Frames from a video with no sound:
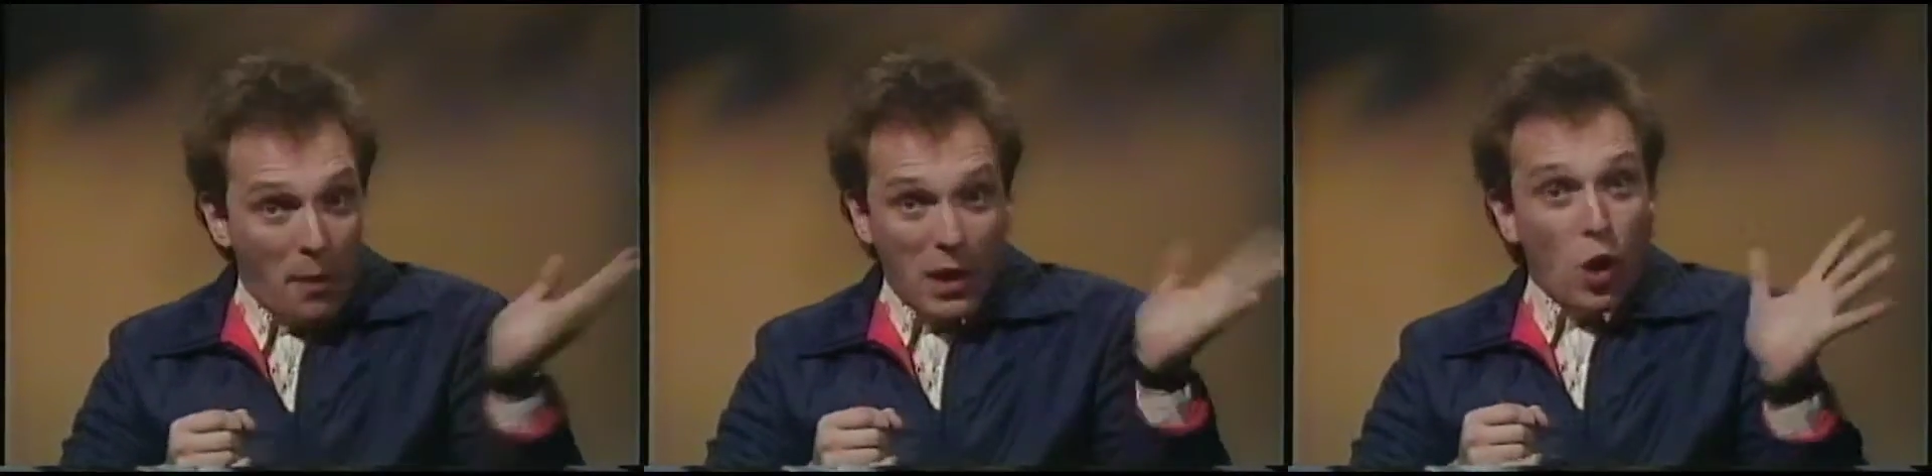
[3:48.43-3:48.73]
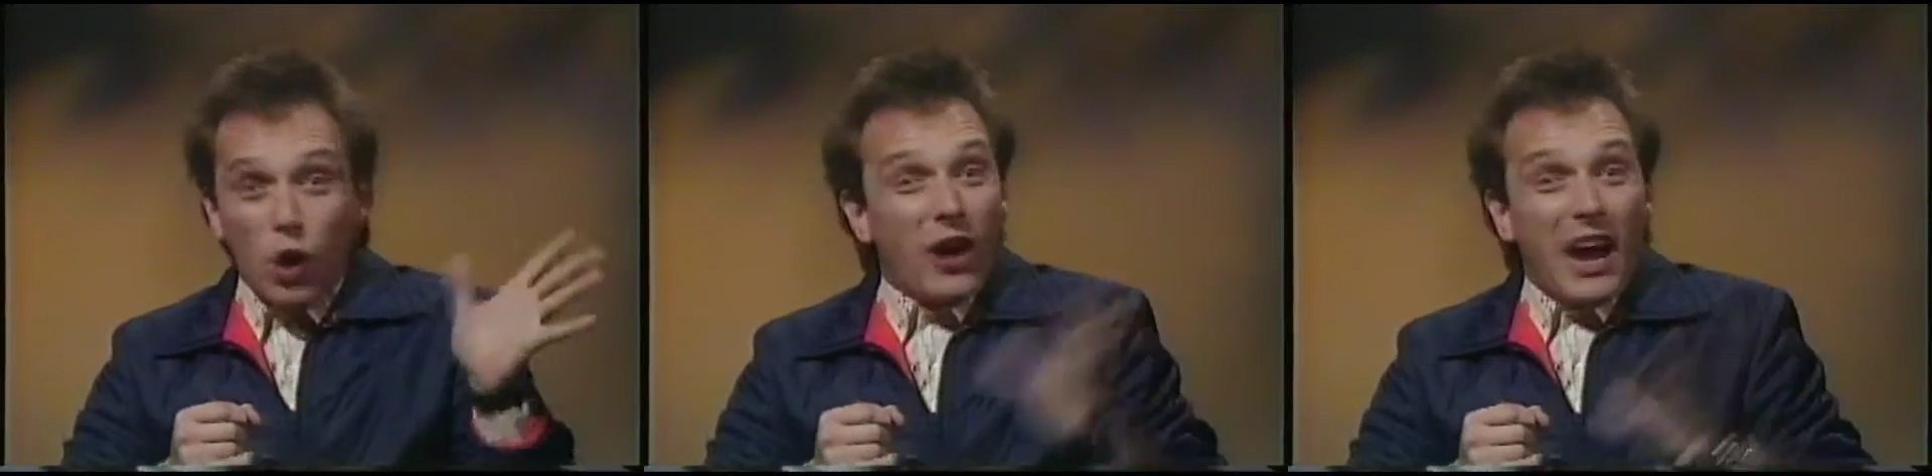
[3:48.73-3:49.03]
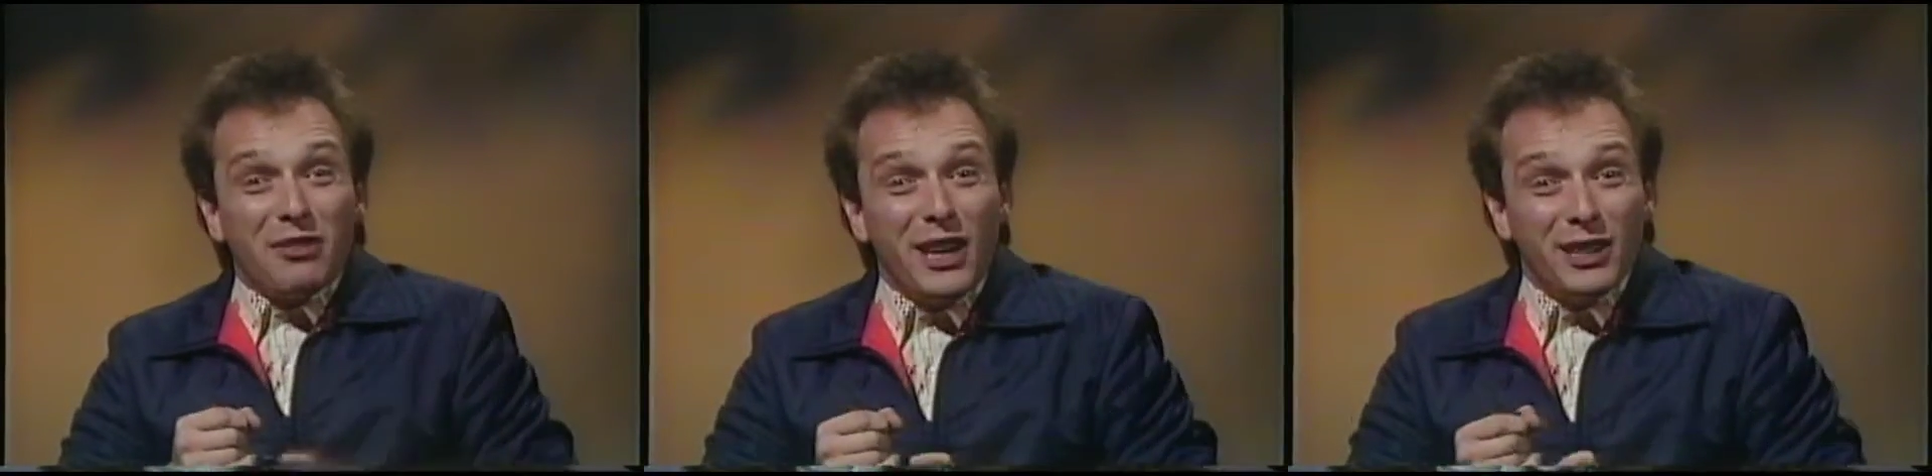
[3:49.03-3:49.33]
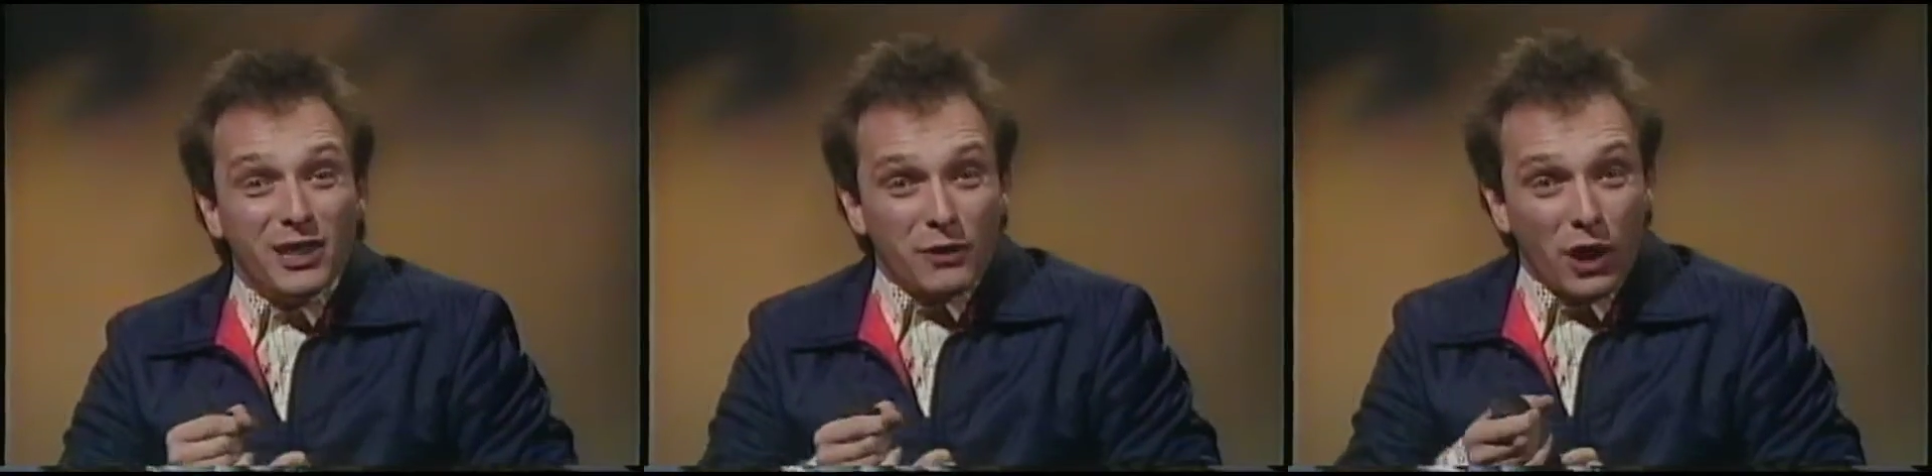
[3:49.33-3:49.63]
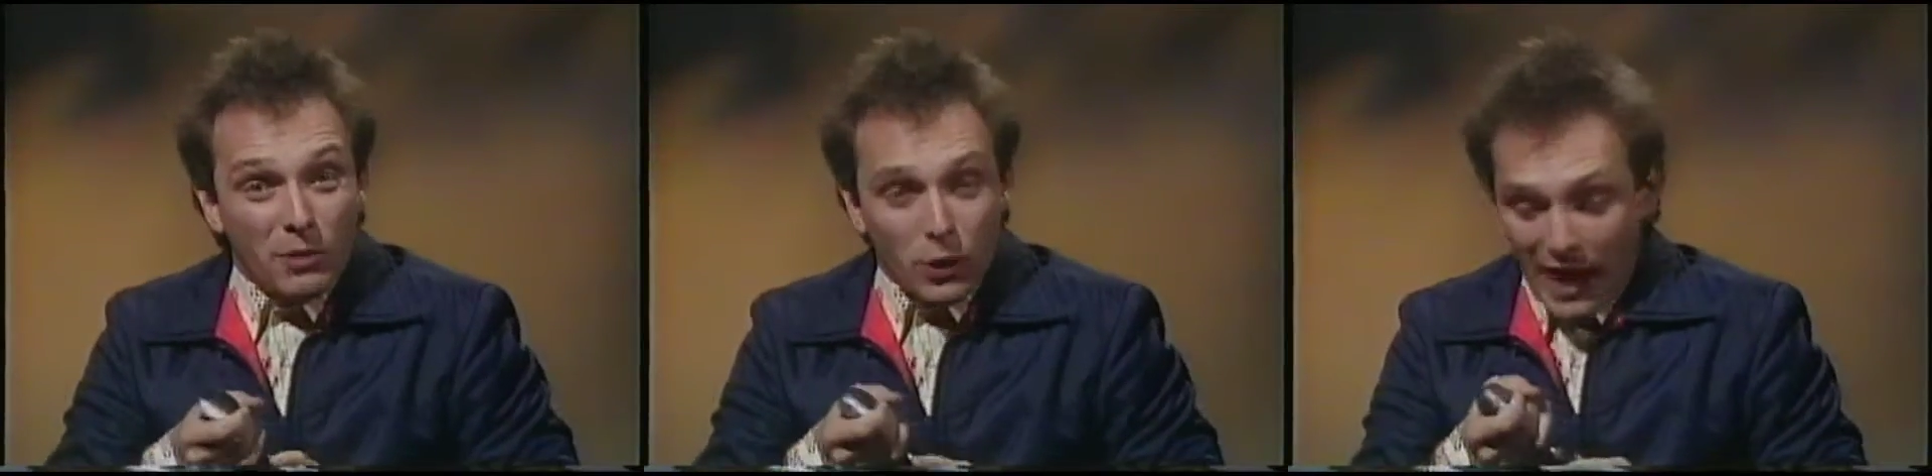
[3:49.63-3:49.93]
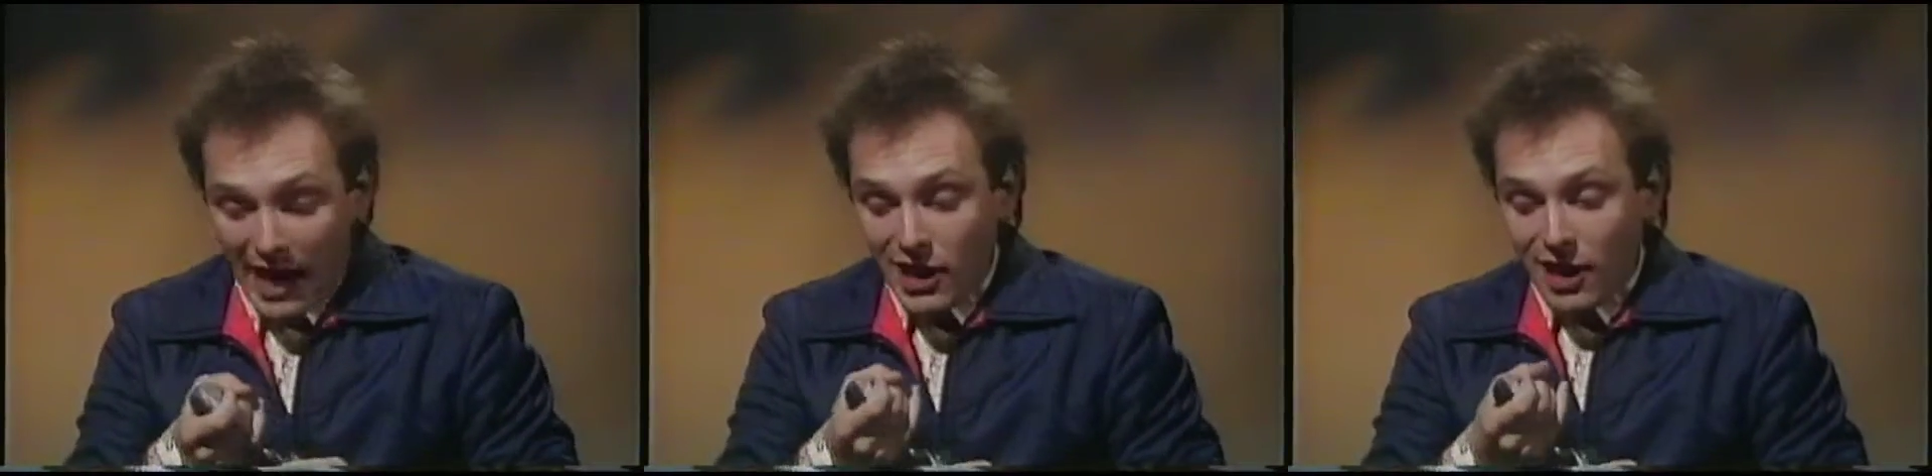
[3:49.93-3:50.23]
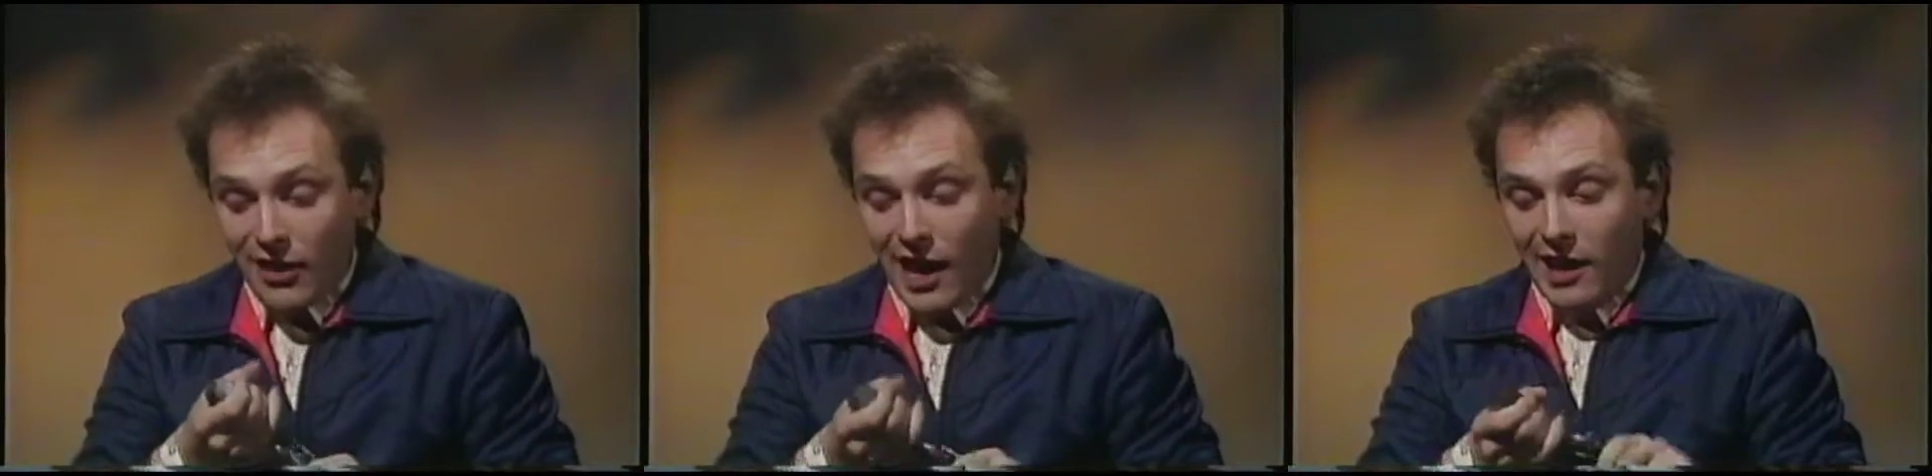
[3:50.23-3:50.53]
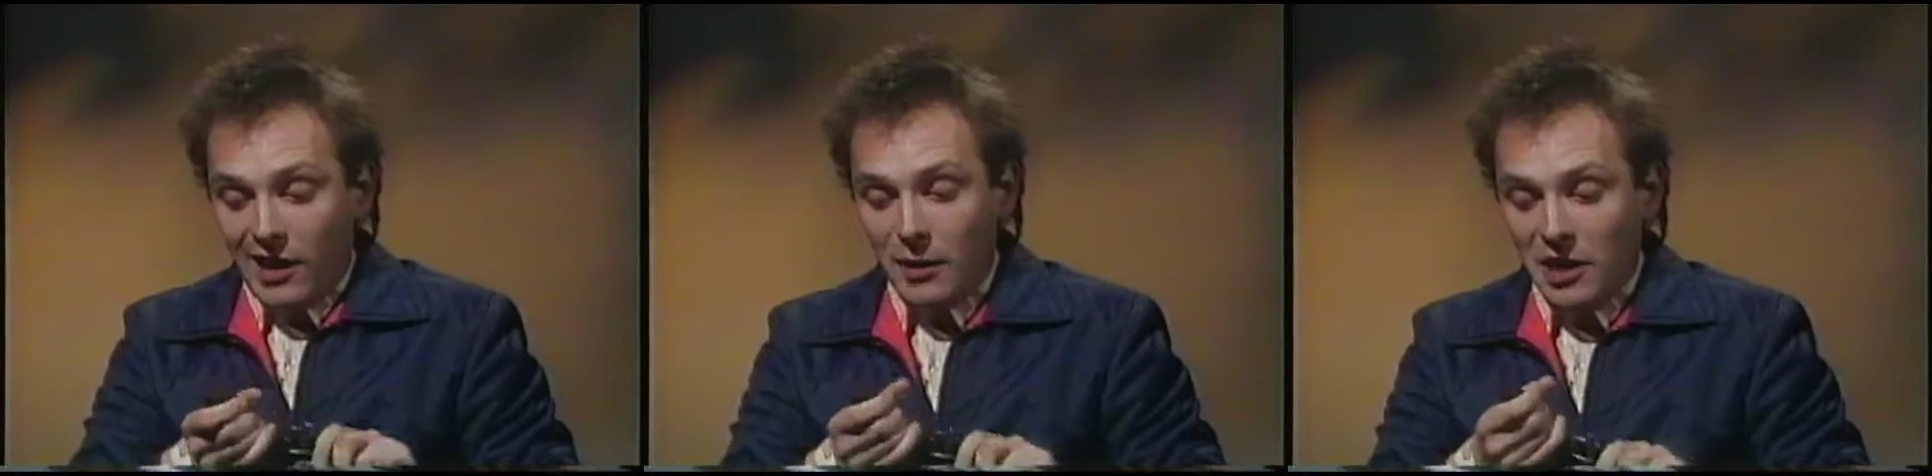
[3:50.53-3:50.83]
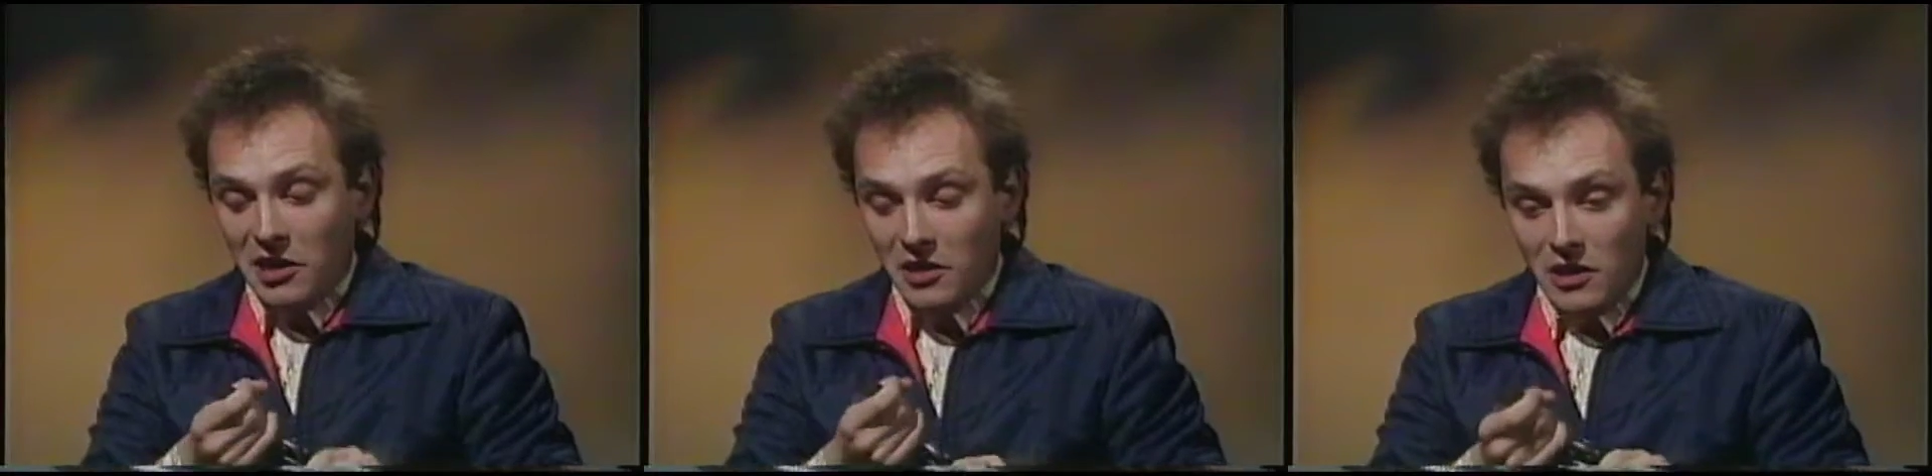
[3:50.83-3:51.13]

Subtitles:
I mean, all great things have to come to an end, don't they? I mean,